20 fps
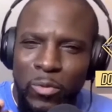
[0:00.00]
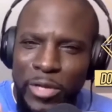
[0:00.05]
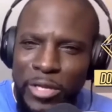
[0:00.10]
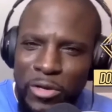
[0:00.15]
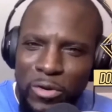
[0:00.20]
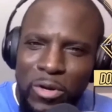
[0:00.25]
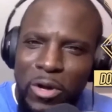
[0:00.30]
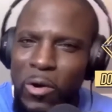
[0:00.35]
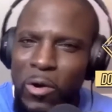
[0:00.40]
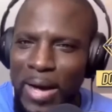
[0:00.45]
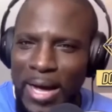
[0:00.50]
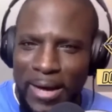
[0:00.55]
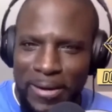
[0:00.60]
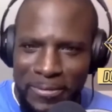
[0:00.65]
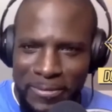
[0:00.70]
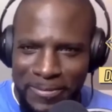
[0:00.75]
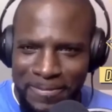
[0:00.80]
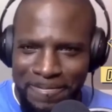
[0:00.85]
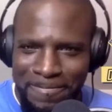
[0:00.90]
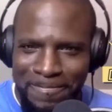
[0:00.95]
you go
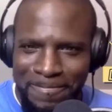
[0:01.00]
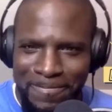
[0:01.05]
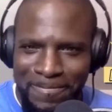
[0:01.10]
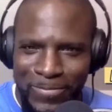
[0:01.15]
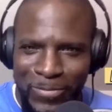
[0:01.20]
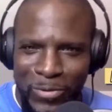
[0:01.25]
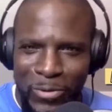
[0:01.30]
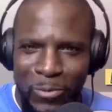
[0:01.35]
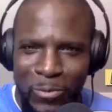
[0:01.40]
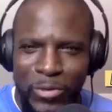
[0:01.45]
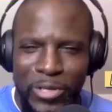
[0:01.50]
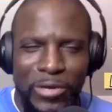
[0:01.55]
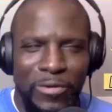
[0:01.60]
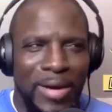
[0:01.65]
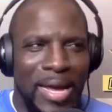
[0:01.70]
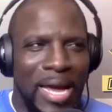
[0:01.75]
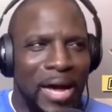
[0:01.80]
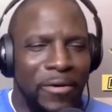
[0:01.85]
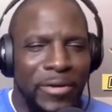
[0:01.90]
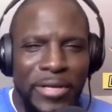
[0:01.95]
out, when you're
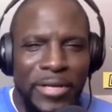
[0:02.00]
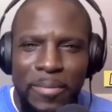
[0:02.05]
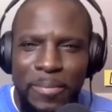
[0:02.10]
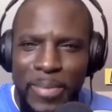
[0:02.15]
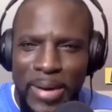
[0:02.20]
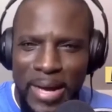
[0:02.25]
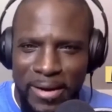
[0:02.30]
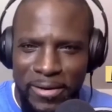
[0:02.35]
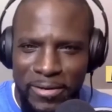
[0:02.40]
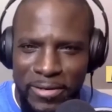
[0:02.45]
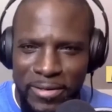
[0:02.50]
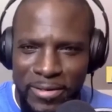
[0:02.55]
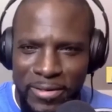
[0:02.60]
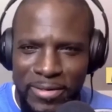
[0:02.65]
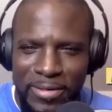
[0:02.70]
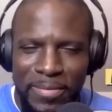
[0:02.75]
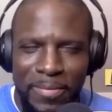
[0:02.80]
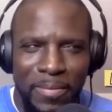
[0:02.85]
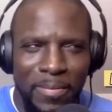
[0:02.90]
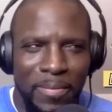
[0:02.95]
out and about,
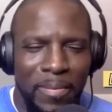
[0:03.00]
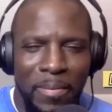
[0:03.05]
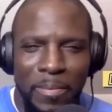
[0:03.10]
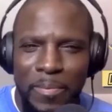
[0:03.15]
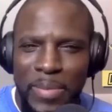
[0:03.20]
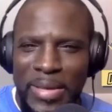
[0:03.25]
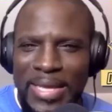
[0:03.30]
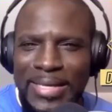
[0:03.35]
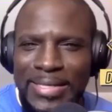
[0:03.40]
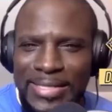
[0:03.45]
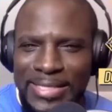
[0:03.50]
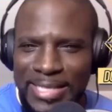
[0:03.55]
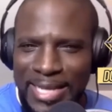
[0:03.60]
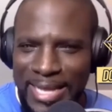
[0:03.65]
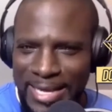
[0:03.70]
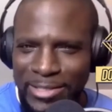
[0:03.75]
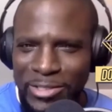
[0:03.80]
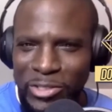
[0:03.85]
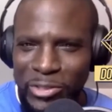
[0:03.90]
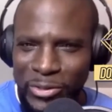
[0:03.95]
be
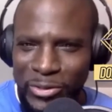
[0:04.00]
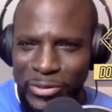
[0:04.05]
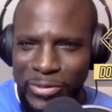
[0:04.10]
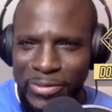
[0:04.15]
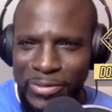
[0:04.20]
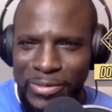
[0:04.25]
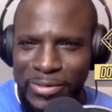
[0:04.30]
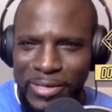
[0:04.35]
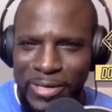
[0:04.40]
intentional